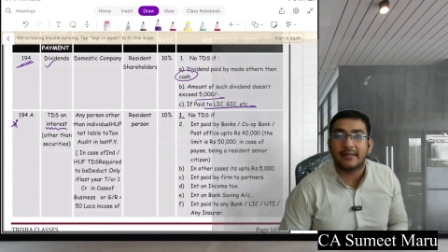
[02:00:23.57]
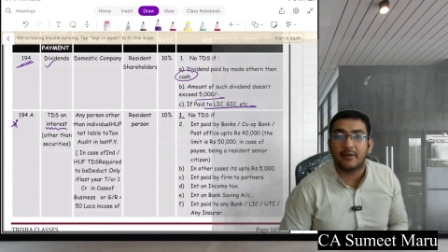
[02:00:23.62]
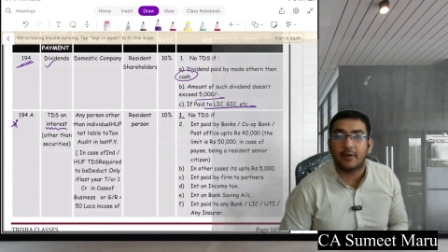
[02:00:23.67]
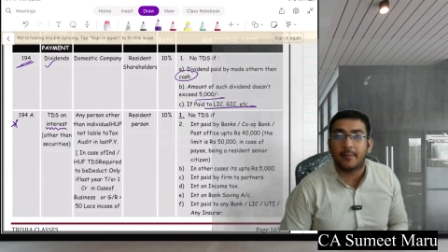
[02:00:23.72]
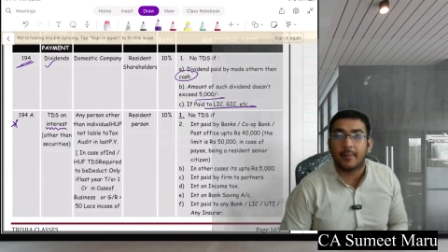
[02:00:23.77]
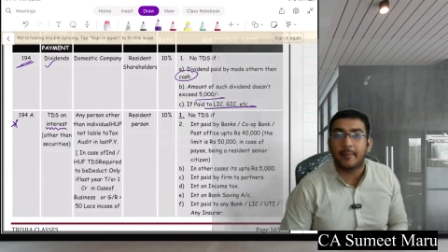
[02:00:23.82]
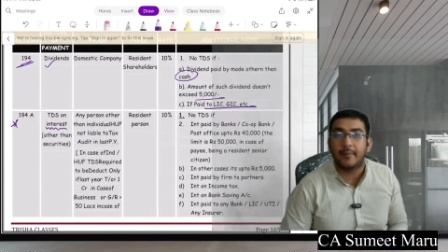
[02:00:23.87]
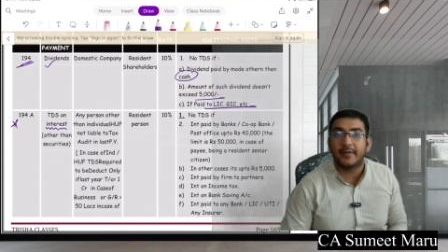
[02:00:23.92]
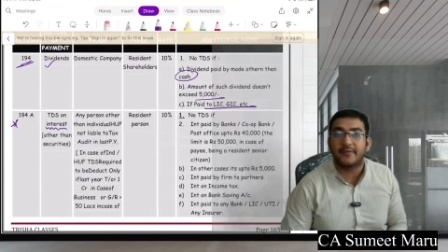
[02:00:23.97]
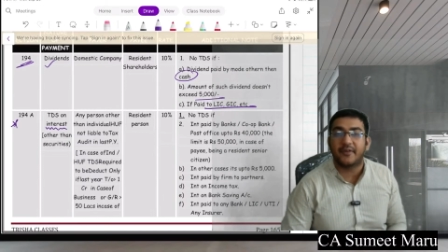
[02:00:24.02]
or
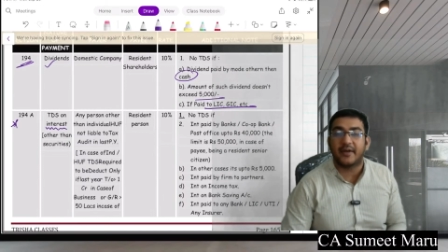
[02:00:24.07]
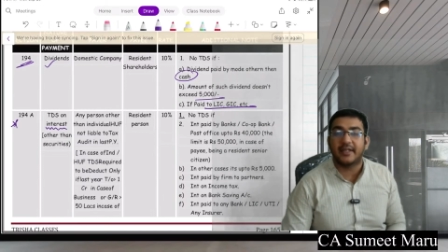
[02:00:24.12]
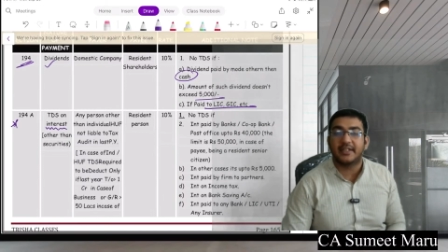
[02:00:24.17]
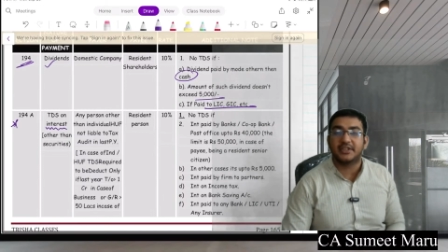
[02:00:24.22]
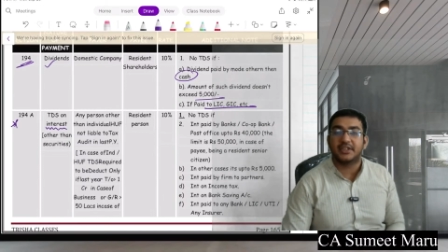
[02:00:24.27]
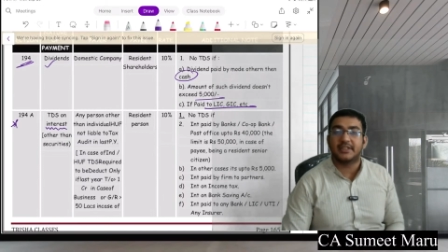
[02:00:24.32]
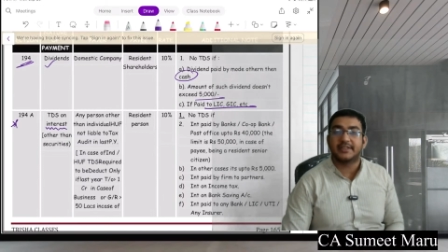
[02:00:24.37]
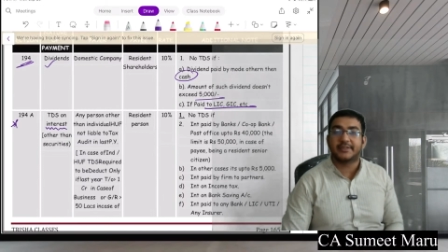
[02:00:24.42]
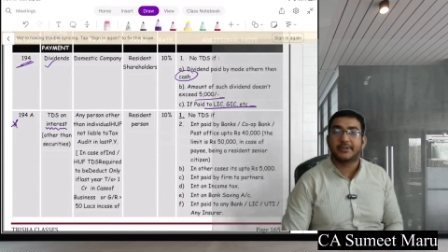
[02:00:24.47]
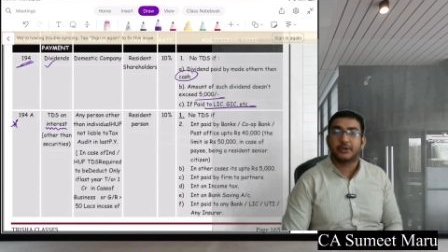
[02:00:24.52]
public
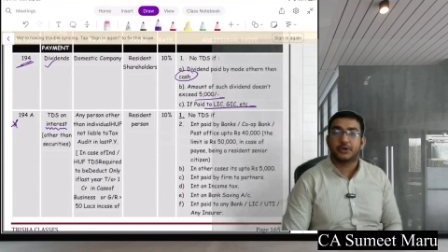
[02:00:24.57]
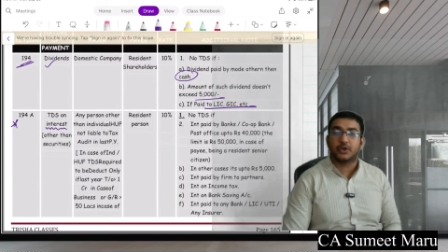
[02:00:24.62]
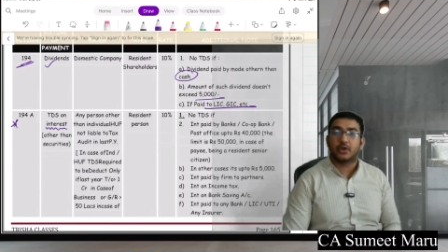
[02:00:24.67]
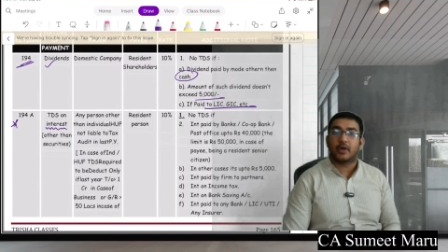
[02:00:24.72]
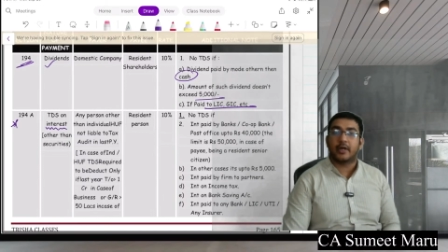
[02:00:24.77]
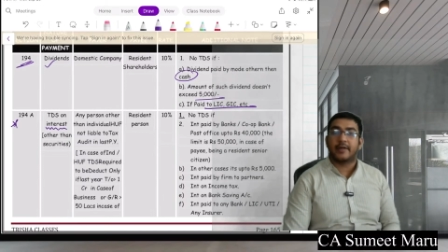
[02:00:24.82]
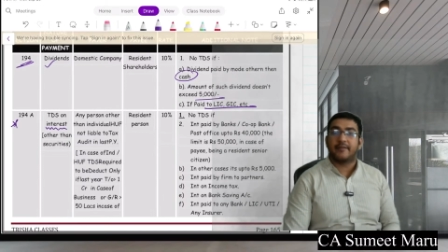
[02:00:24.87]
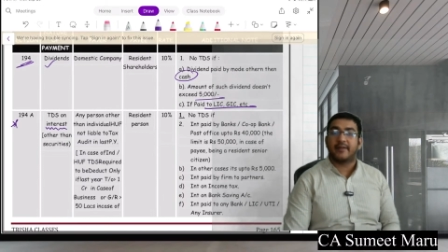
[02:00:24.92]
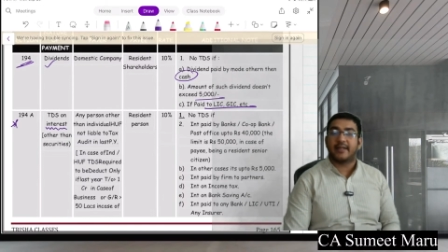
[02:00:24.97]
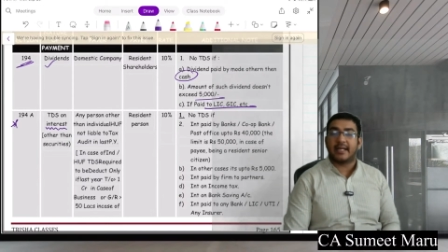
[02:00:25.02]
financial institution
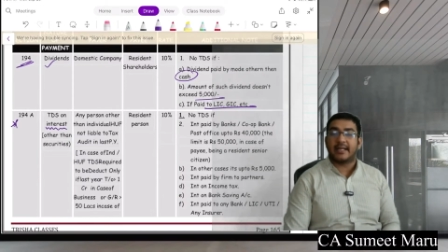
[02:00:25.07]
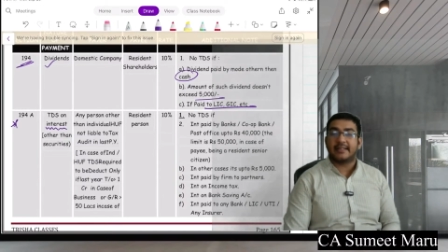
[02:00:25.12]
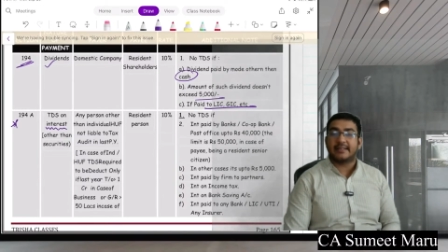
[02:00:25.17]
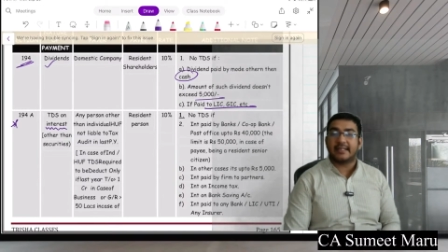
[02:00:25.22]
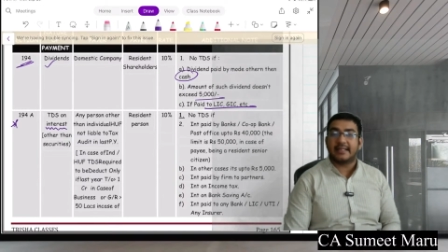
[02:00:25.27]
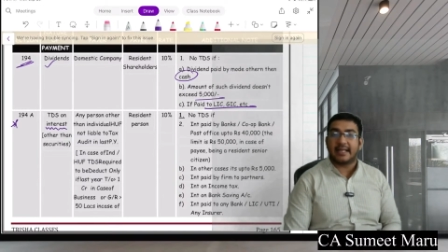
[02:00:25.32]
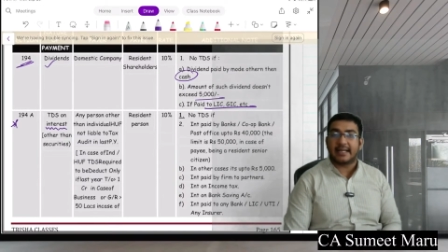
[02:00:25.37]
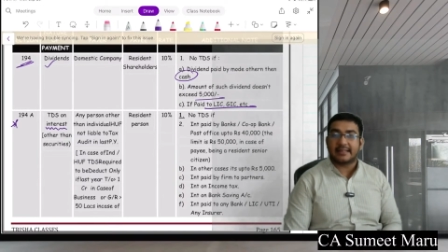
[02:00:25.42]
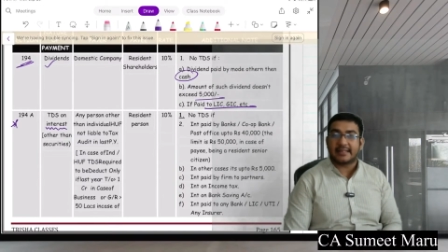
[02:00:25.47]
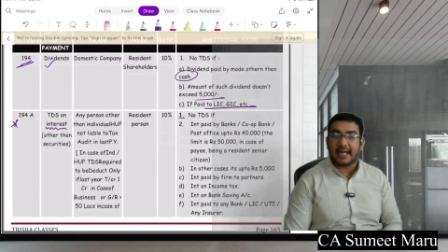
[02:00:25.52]
or anything
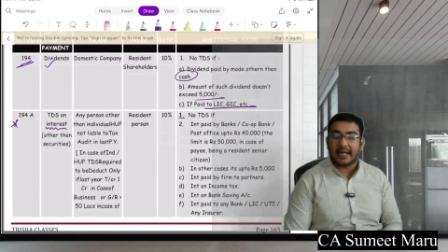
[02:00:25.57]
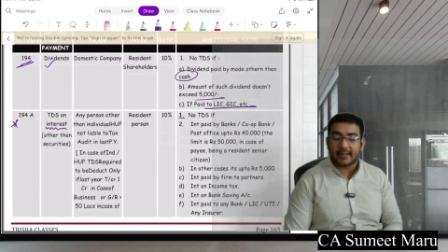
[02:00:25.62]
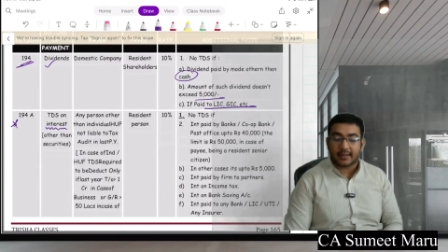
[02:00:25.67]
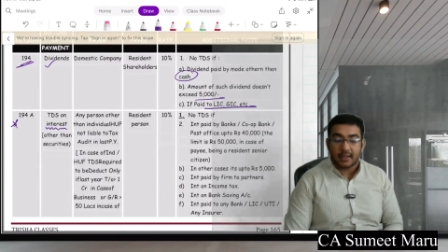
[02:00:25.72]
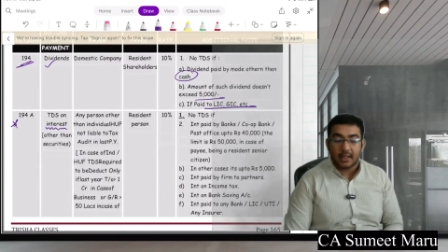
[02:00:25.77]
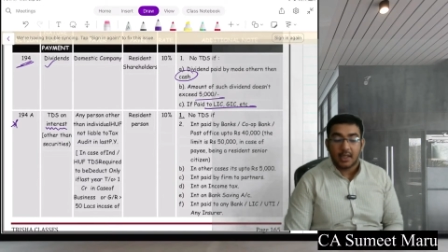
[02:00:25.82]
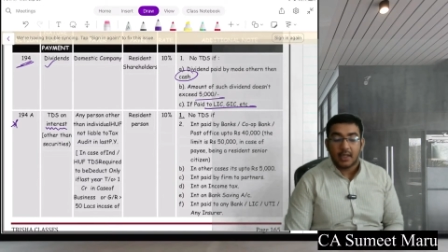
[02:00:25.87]
like that